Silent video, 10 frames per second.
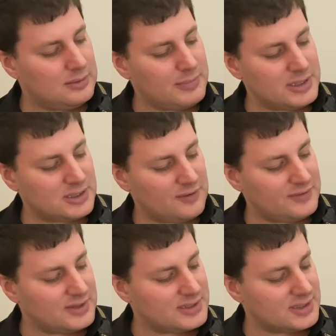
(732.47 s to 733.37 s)
based off
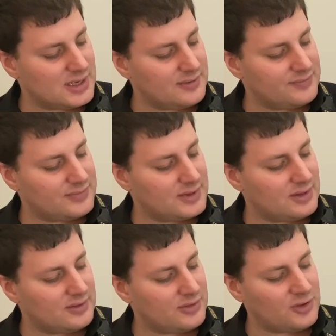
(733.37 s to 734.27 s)
of this
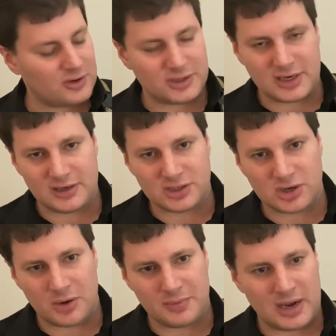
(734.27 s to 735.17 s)
13
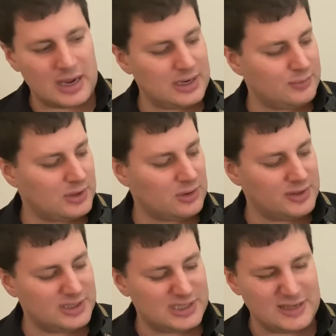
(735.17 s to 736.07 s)
sharp 9, we call
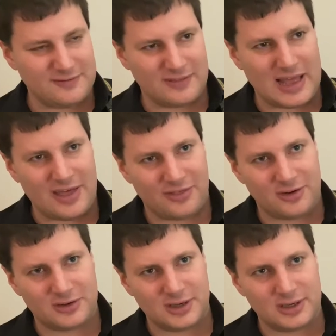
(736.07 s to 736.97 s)
the D flat
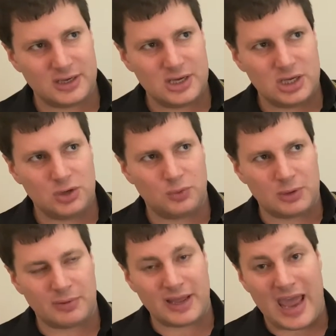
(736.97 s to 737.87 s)
13, you
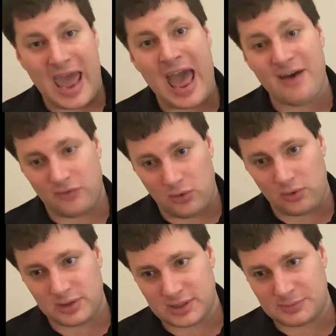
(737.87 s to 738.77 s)
want to play half whole
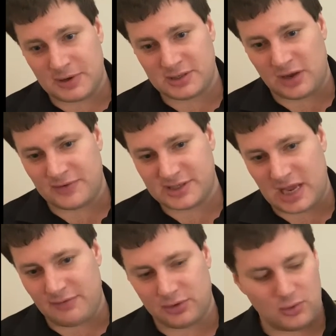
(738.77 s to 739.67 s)
because it's based off a
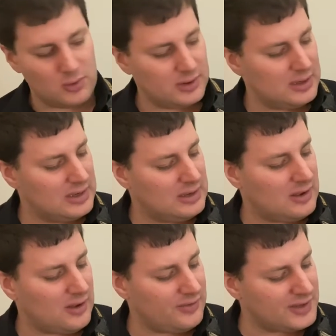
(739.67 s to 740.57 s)
7 chord.
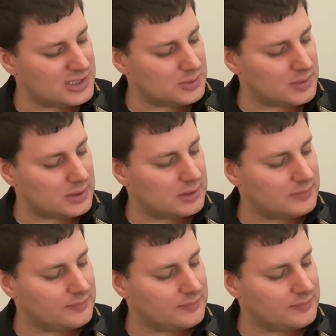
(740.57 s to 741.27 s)
On this one,